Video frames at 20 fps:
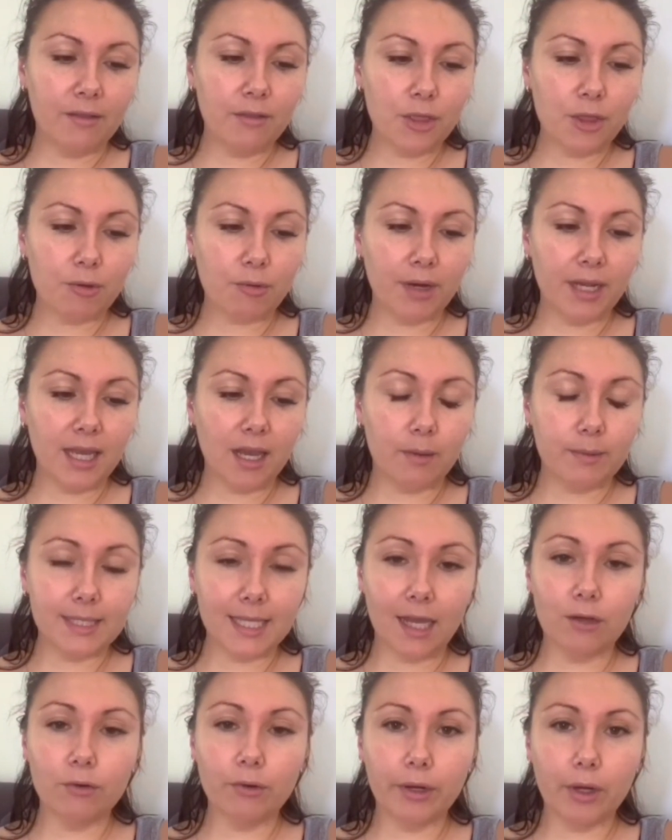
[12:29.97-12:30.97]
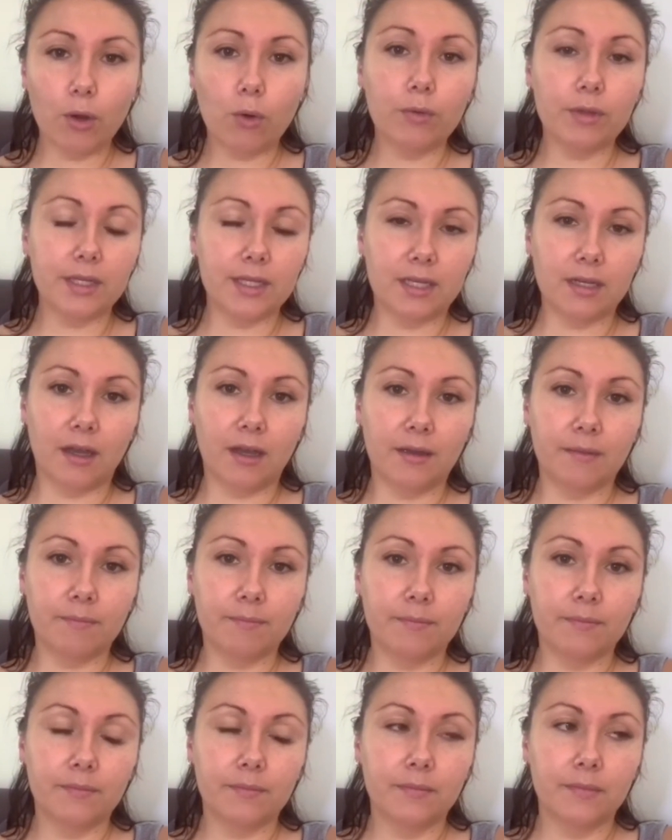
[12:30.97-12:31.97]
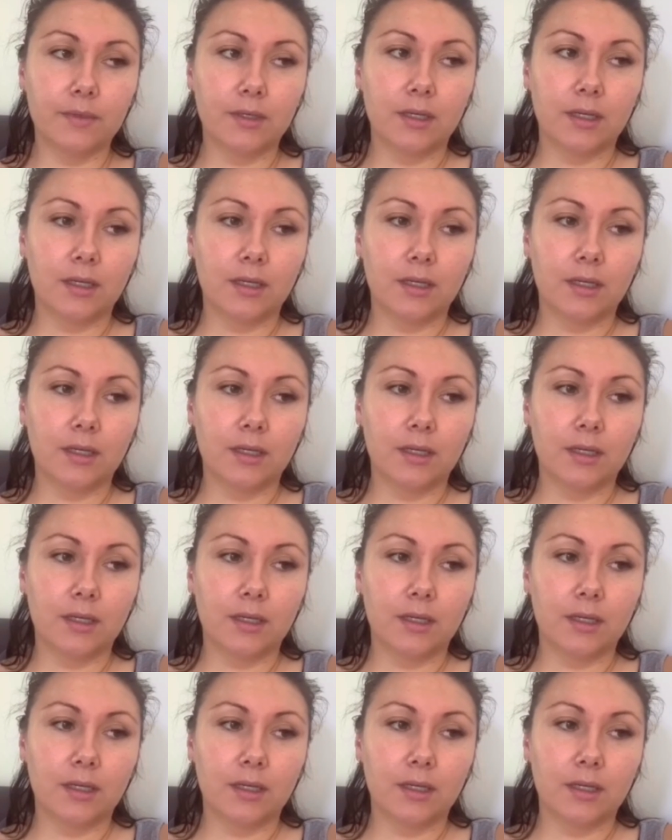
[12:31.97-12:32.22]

Round 3, I was hungry all the time.